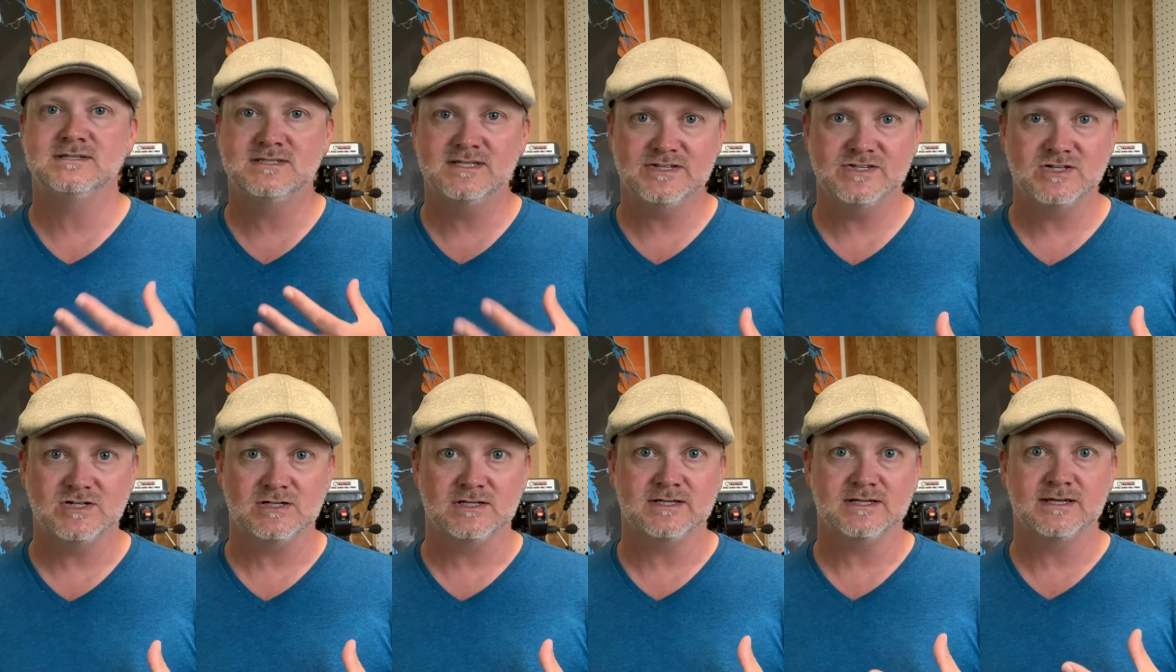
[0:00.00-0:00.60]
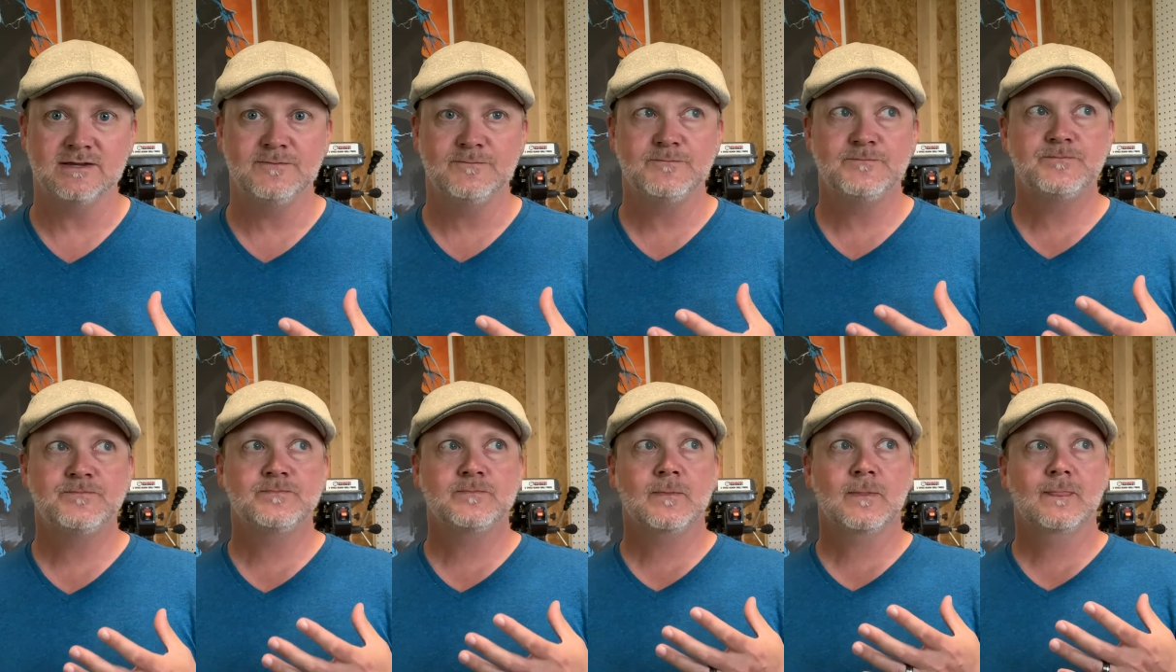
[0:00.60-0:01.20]
digitally,
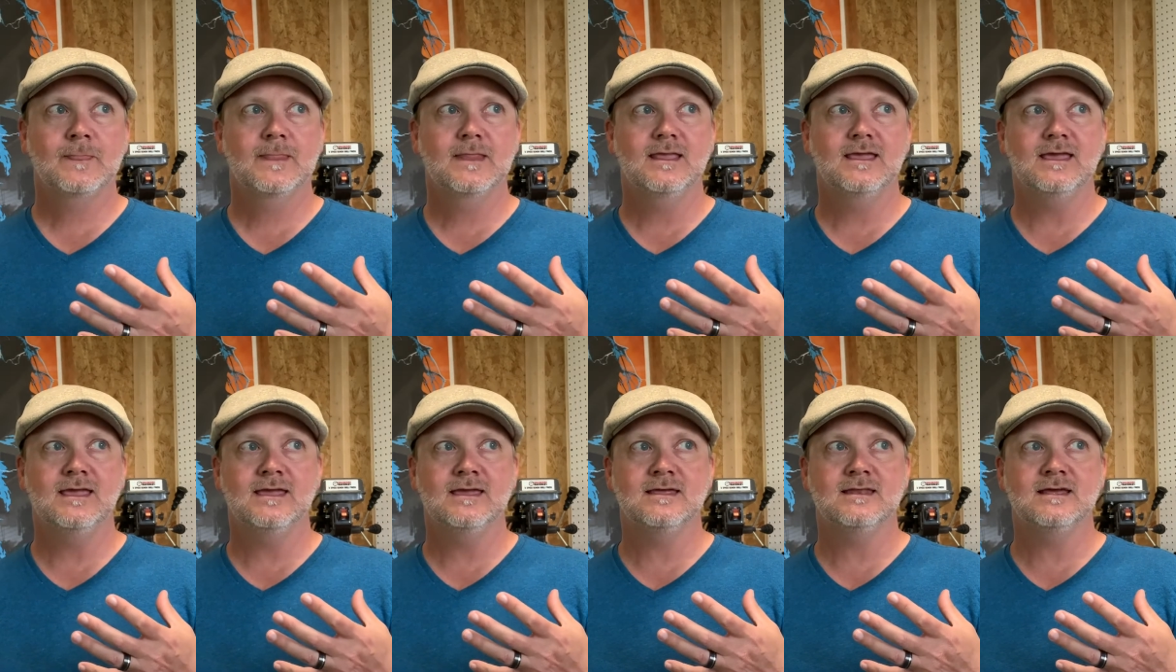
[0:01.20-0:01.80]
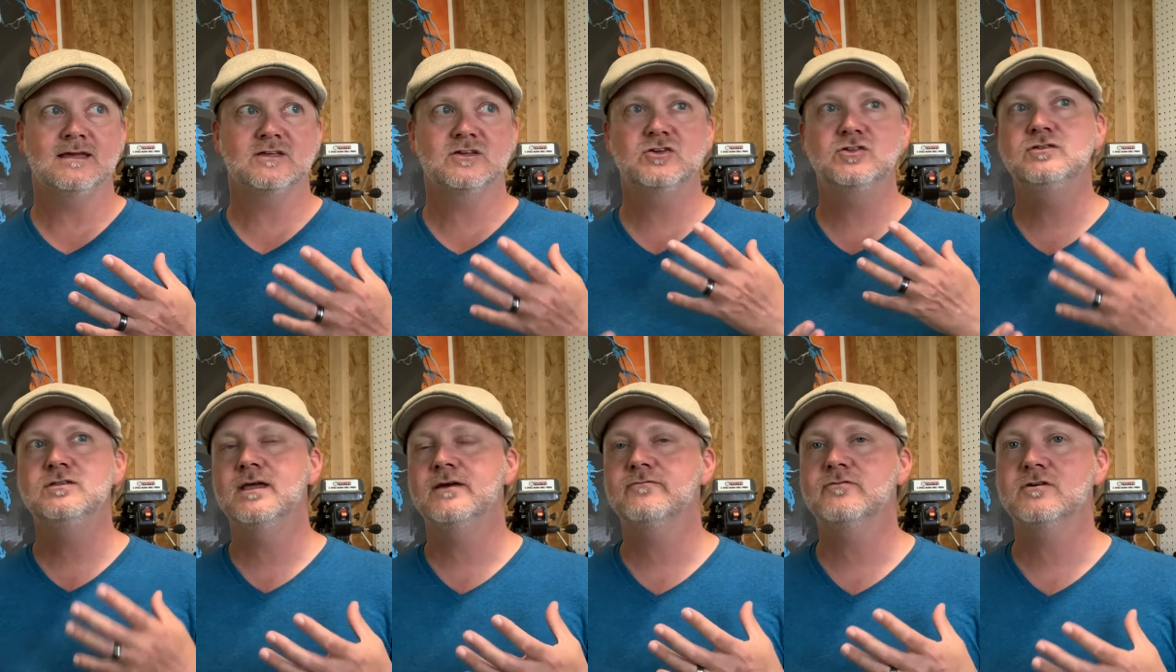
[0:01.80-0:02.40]
and I could
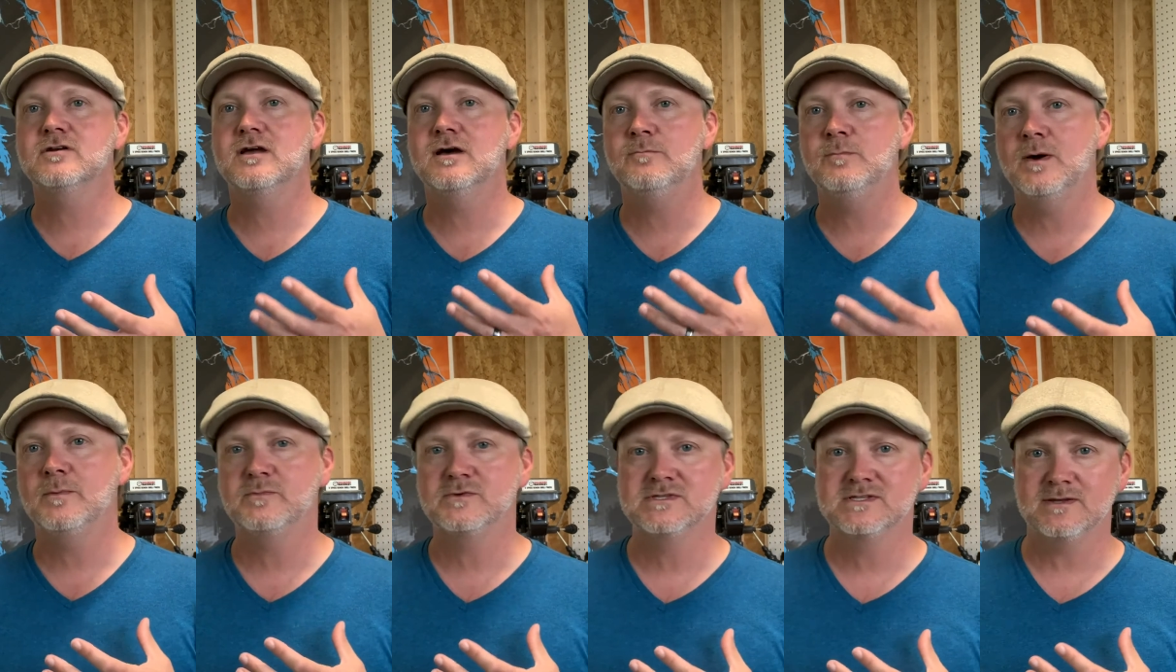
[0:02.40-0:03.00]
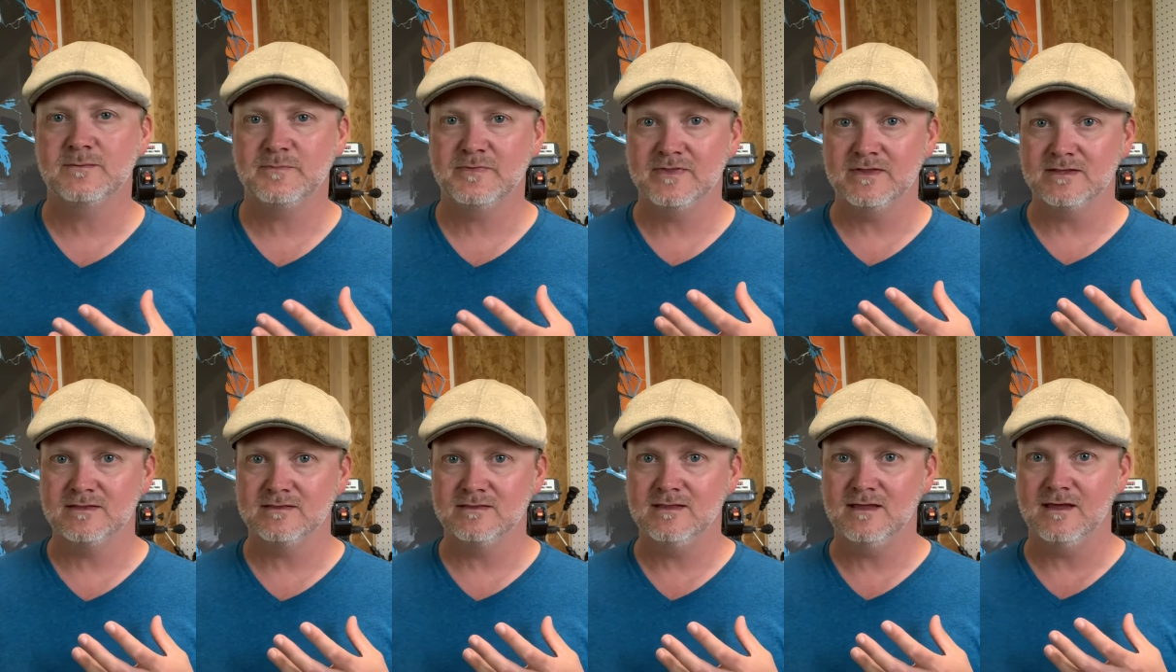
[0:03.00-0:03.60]
never come up with
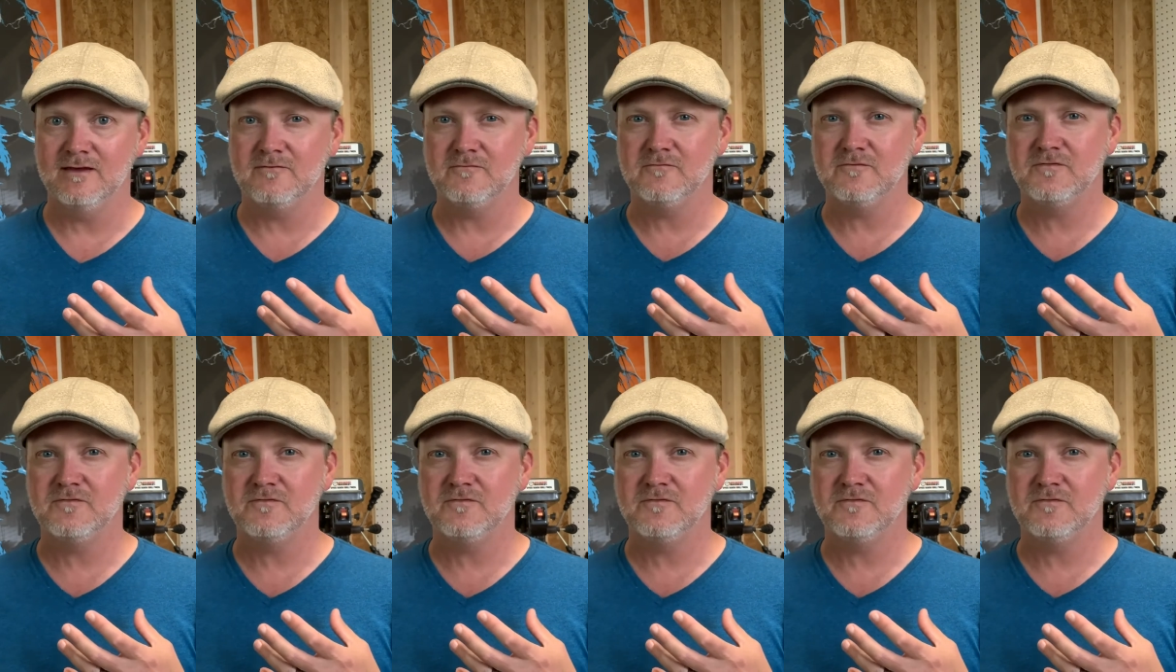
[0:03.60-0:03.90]
something that